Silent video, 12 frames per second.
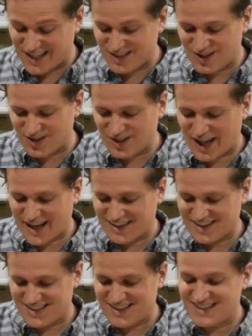I do like
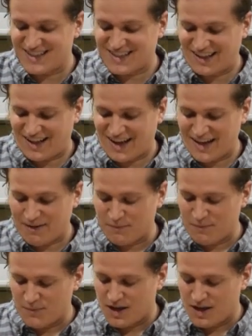this seasoning a lot.